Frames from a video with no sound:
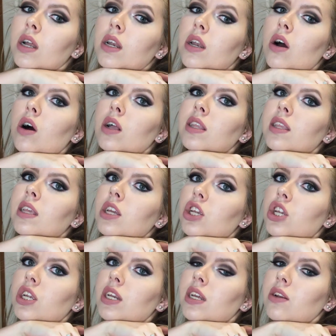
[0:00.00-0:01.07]
dots that
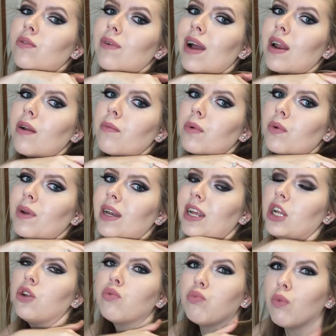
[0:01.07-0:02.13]
she did right between
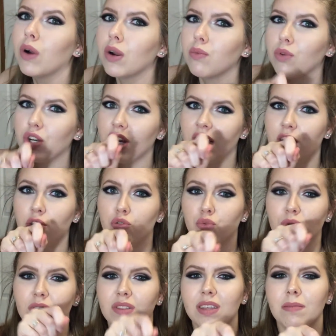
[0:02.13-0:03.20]
each word where she had to
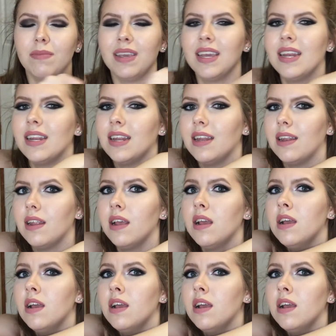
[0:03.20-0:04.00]
drill them in, and